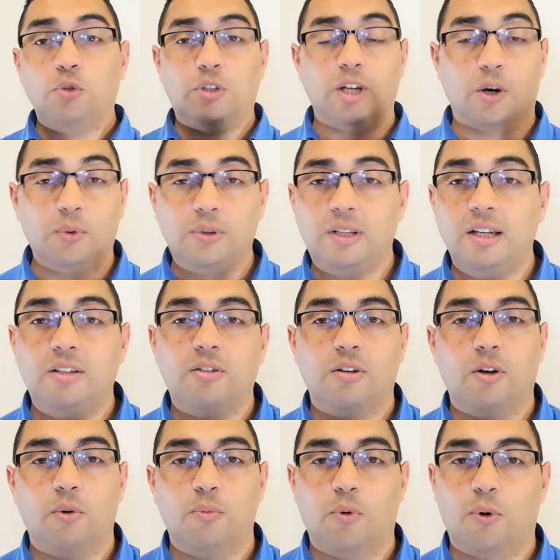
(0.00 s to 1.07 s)
don't need to
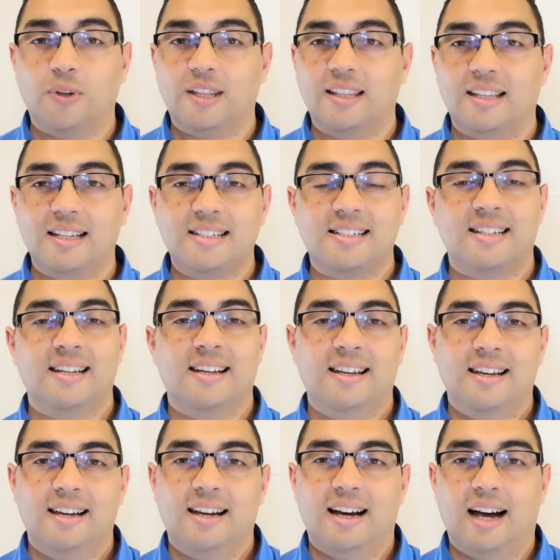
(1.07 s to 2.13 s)
know more than this,
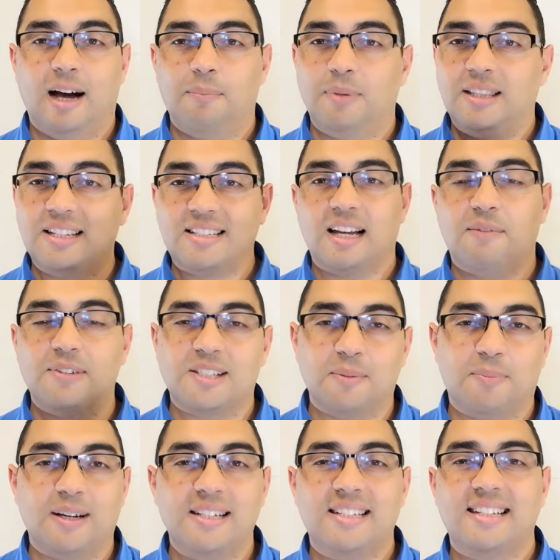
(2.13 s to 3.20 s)
but this covers the
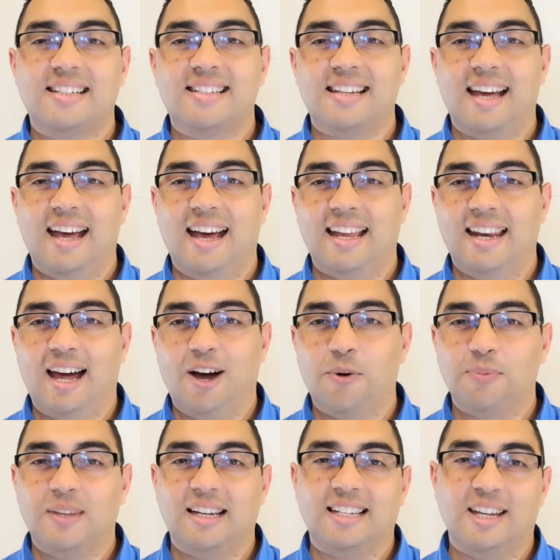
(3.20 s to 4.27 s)
basics, and I
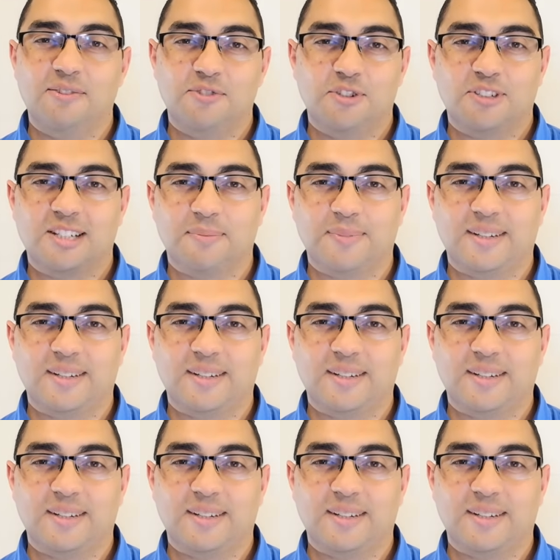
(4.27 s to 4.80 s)
hope that gives you some